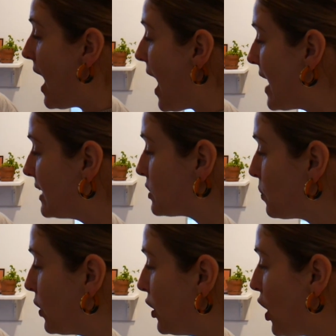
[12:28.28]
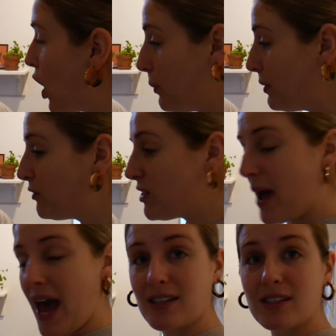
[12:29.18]
and we're hoping for the
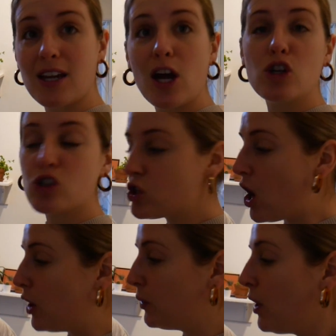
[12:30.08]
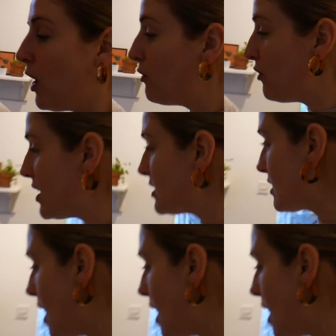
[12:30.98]
best. So first